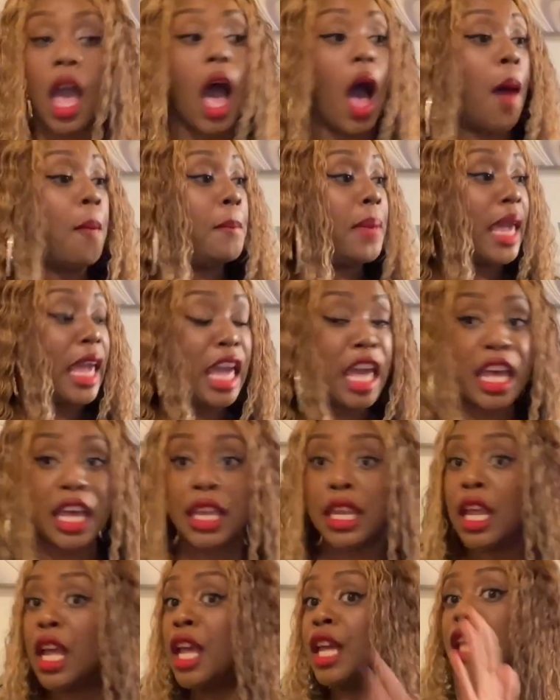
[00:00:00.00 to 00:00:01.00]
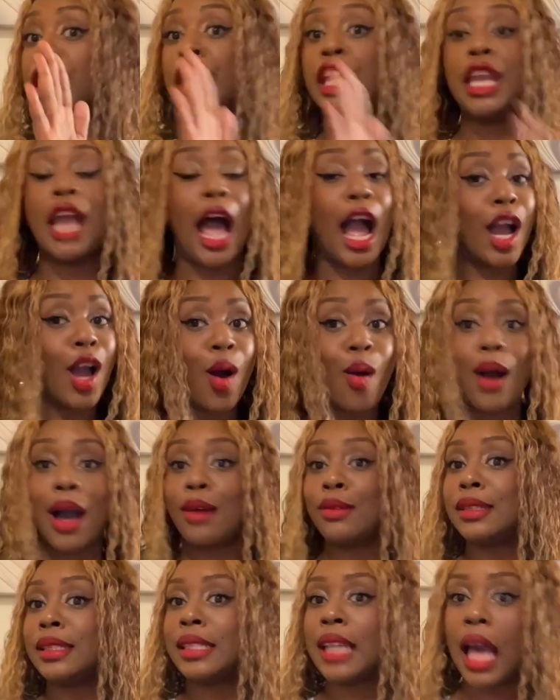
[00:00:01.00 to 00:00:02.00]
A man cannot go
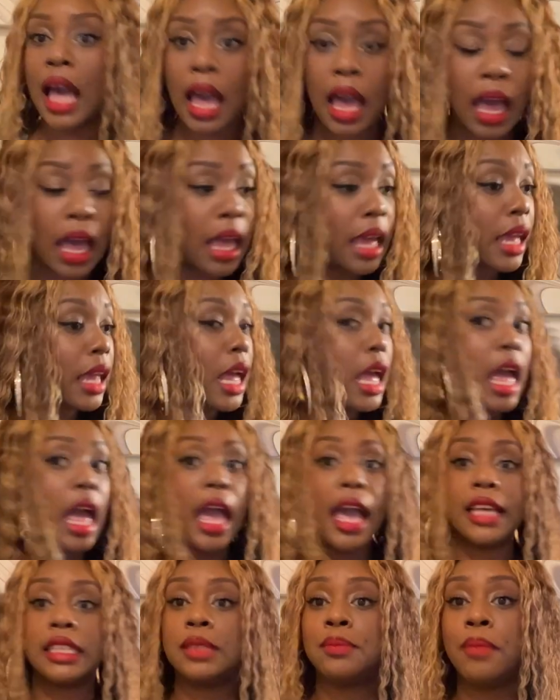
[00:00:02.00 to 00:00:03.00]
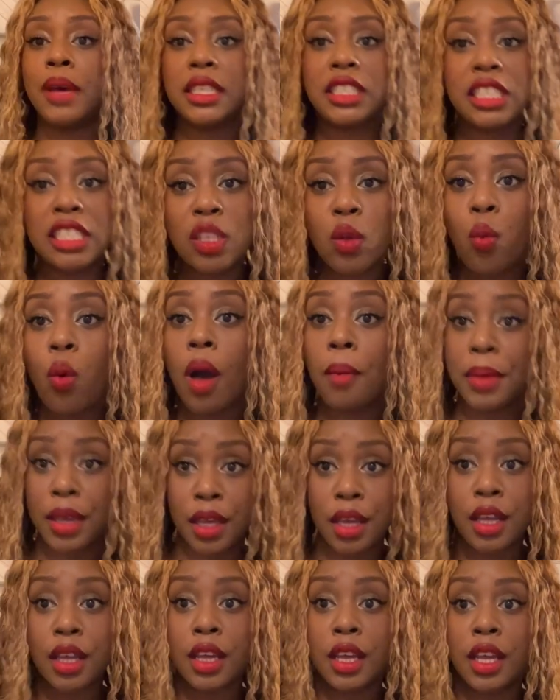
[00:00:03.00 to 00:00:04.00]
outside as much as a woman
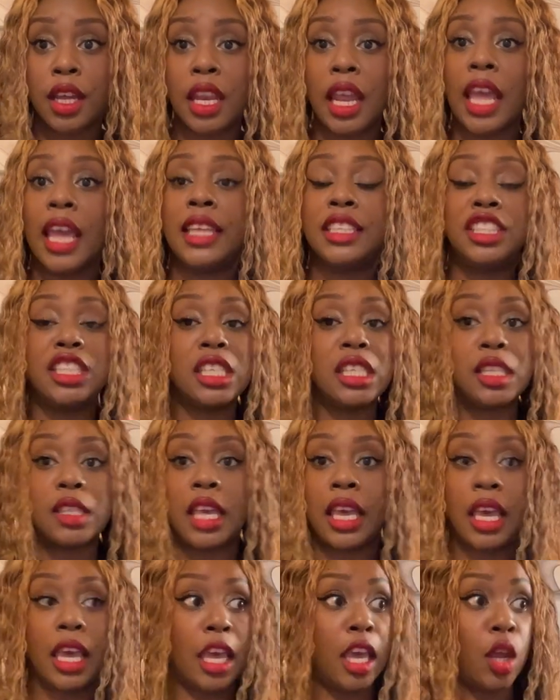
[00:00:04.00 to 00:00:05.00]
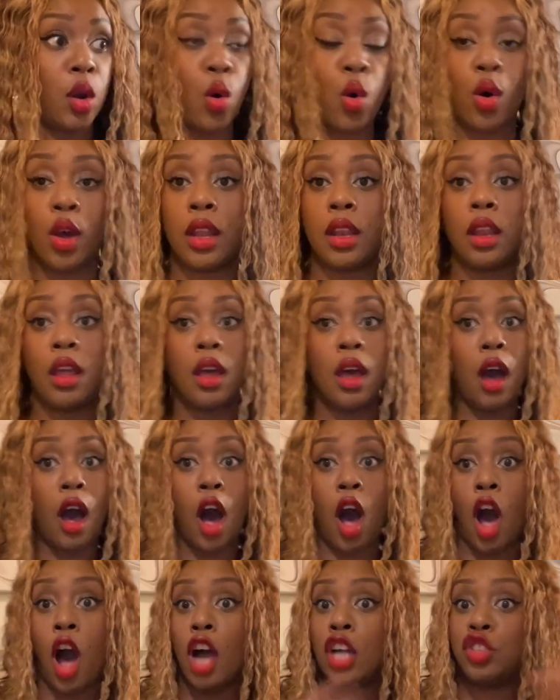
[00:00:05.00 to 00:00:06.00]
could and just get hit on
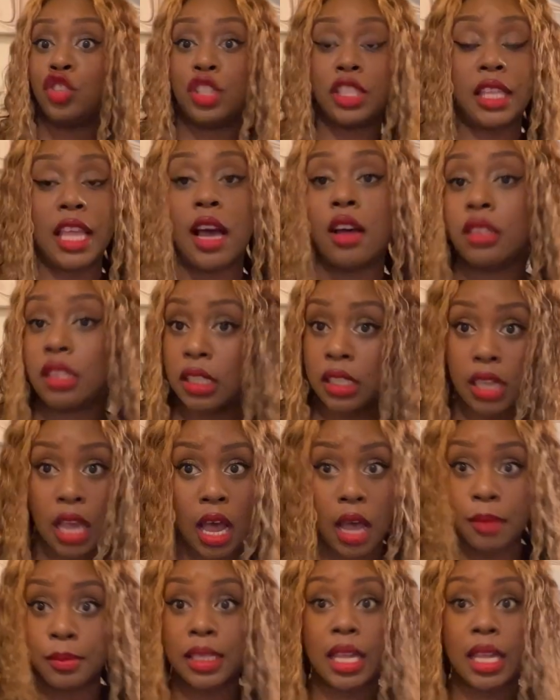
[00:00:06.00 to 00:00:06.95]
100,000 times.